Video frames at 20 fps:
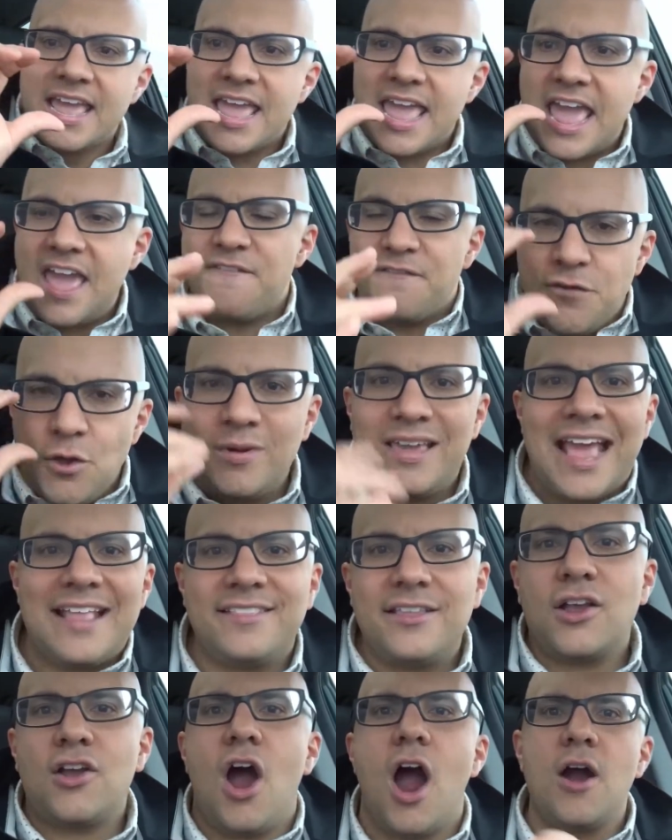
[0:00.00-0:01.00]
If you get
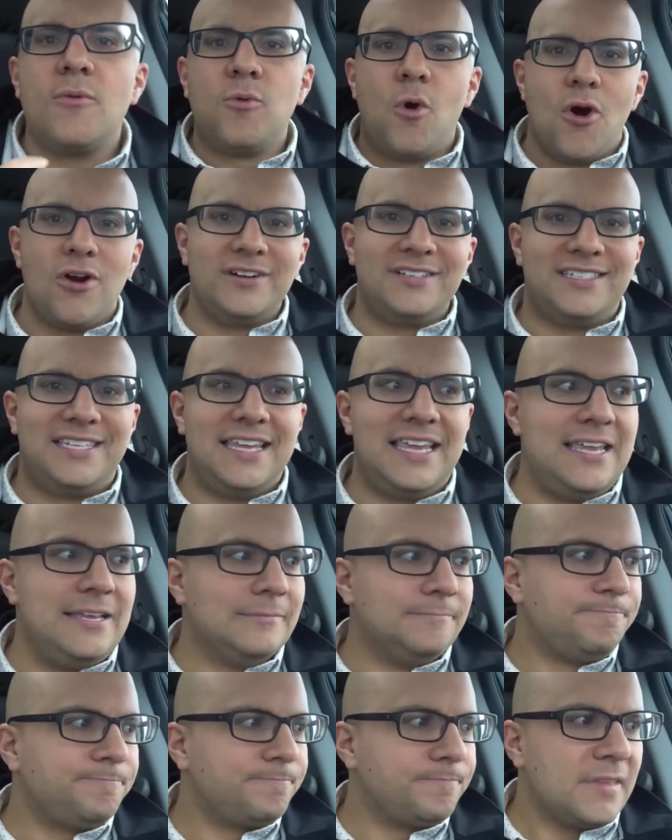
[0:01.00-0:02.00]
the car warranty,
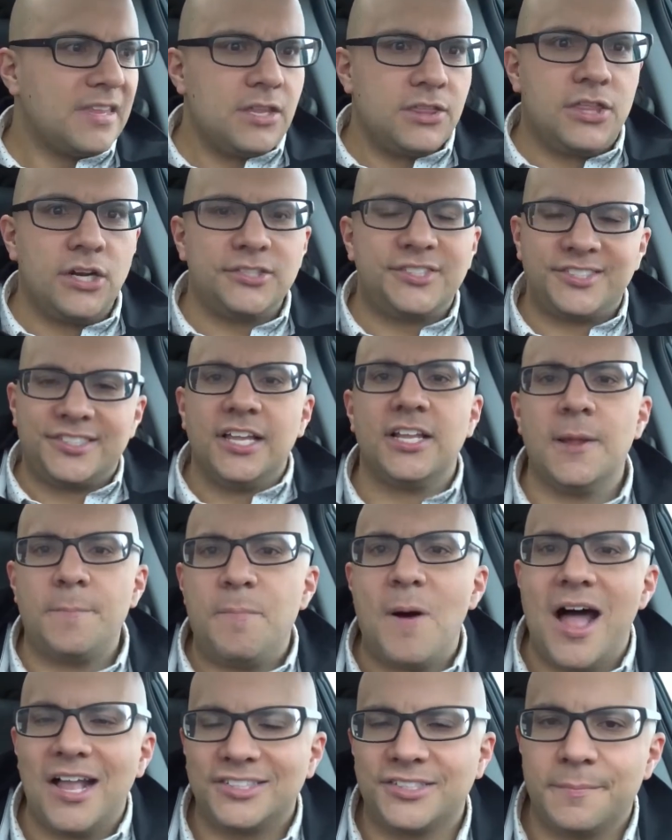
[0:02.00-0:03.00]
there's still a
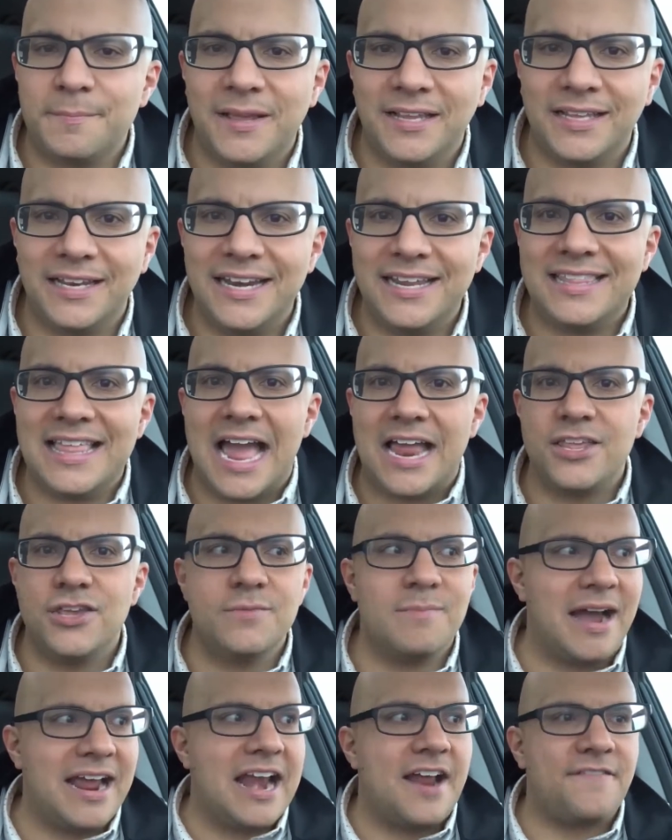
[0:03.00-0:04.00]
possibility that you might